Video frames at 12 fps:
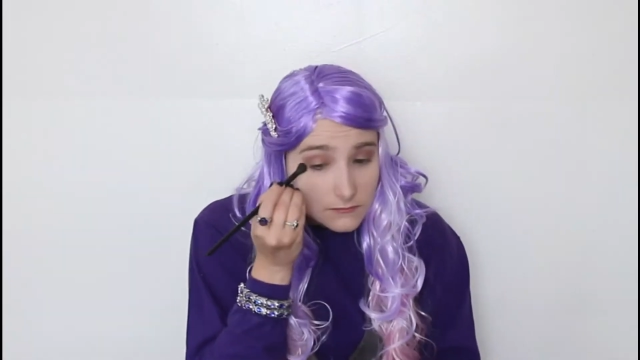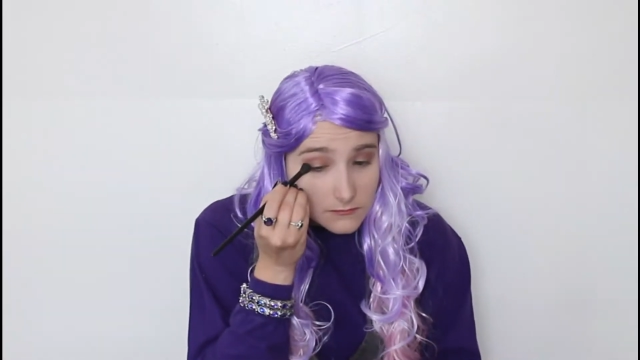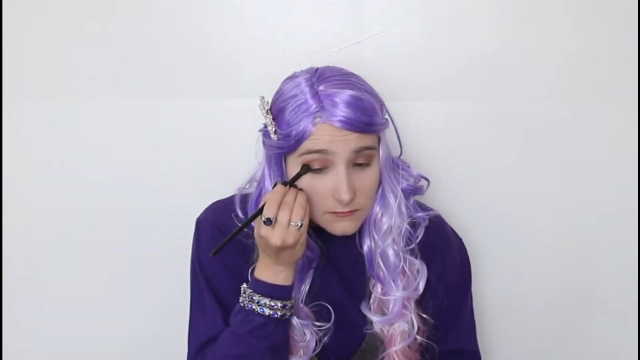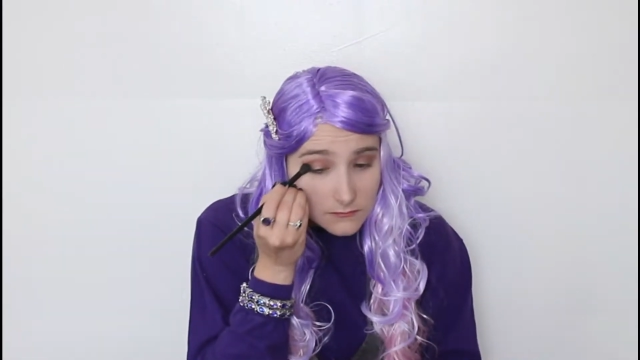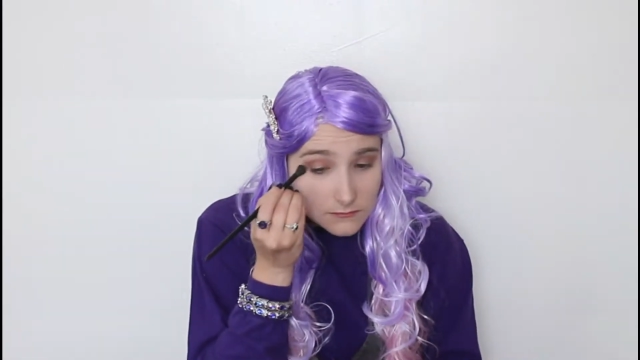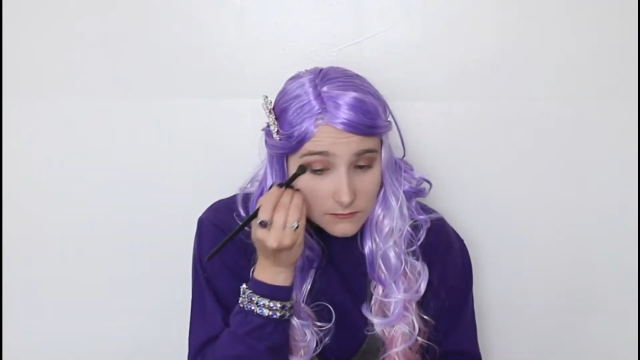fluffy
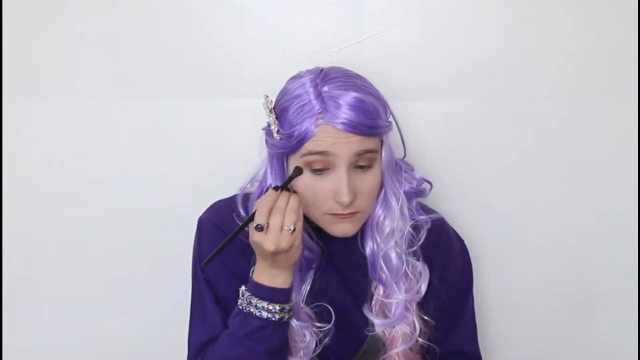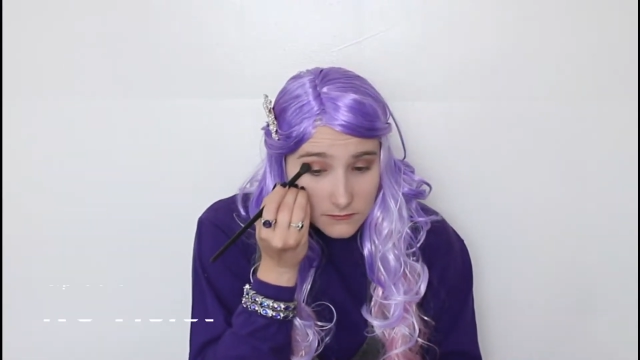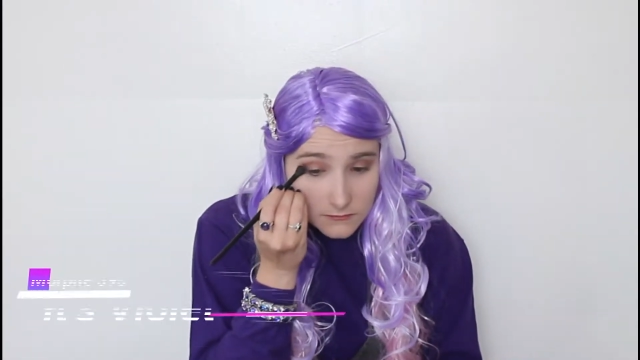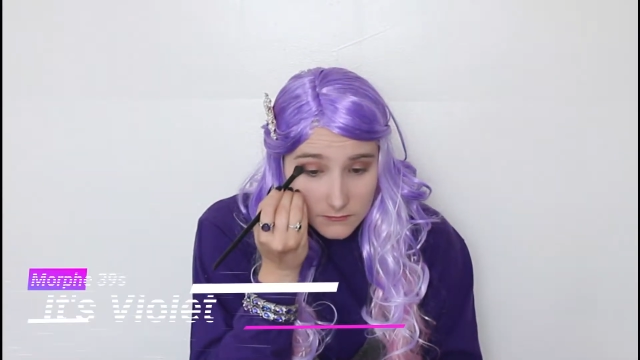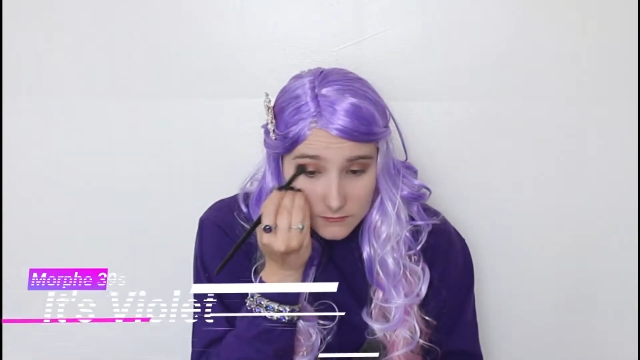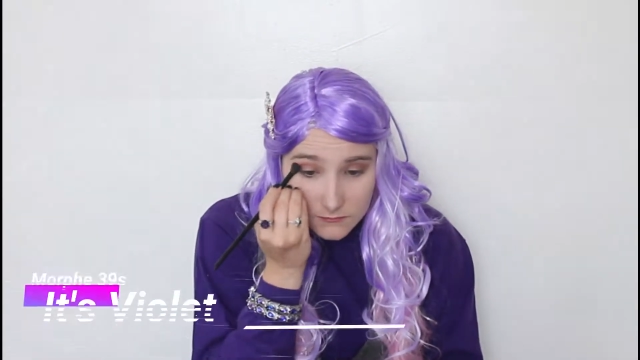brush.
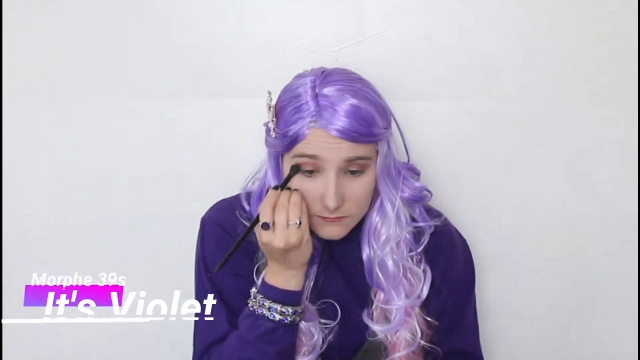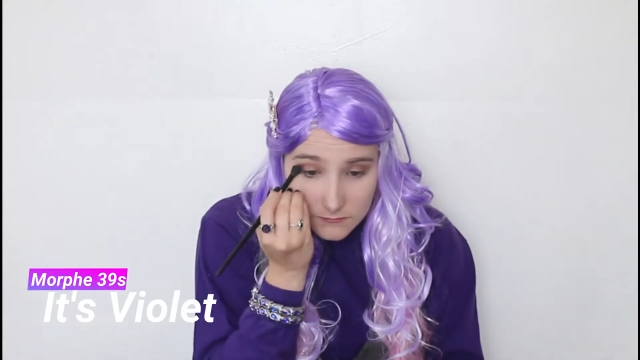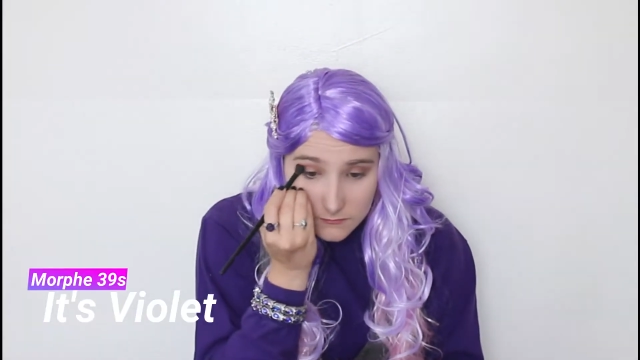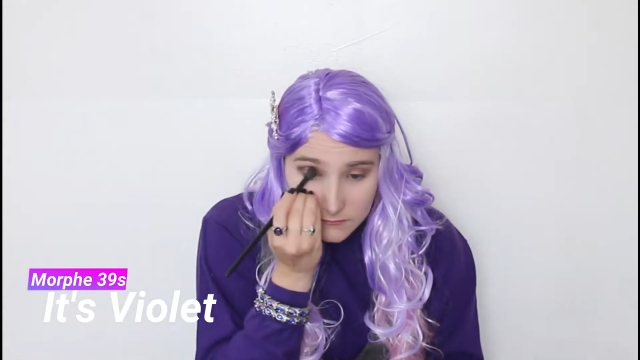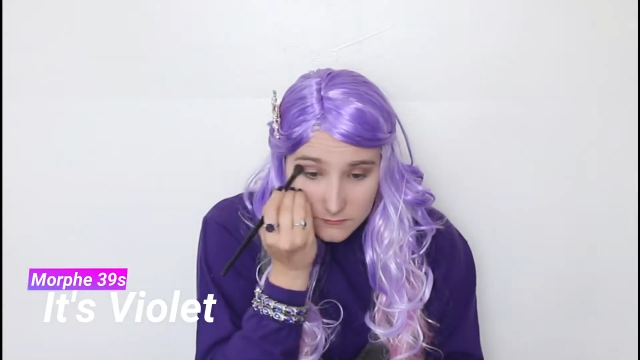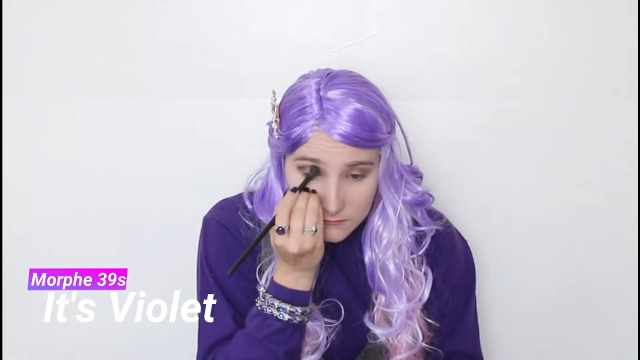
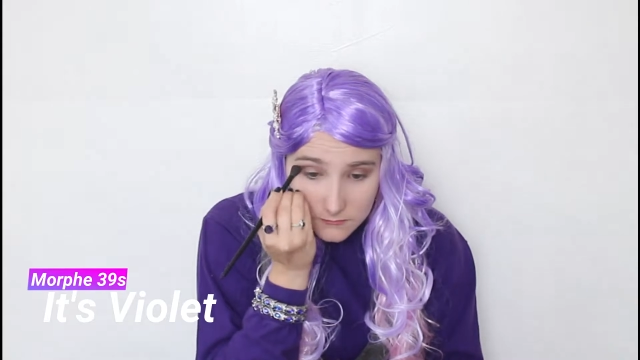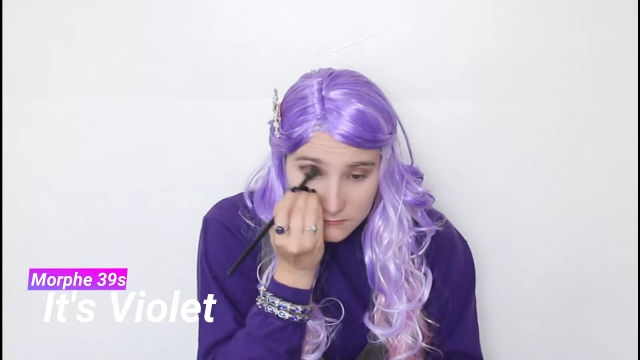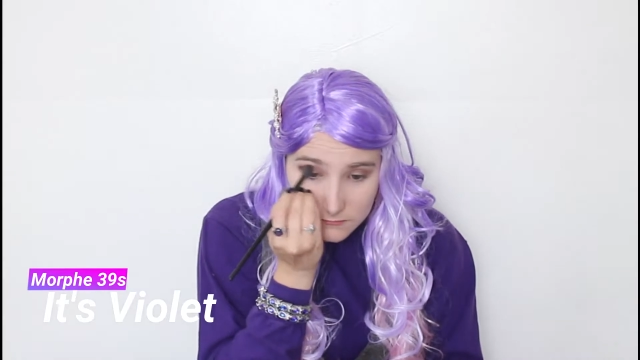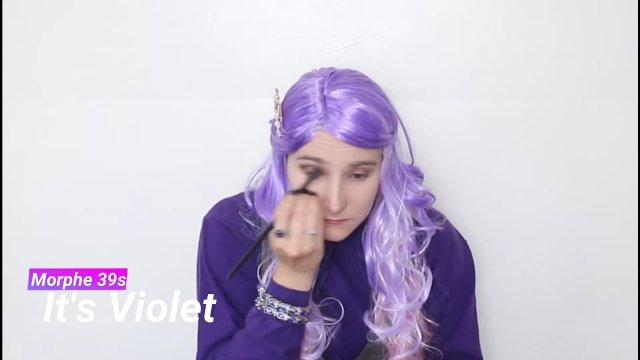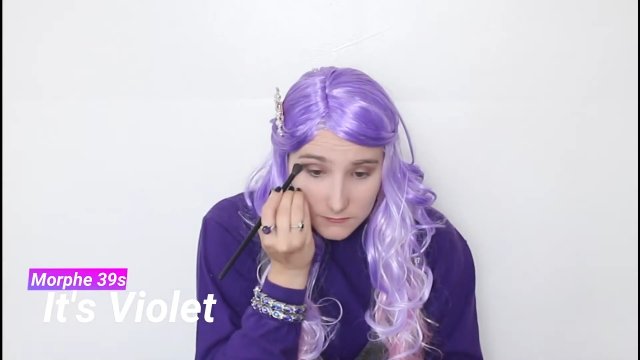And then I'm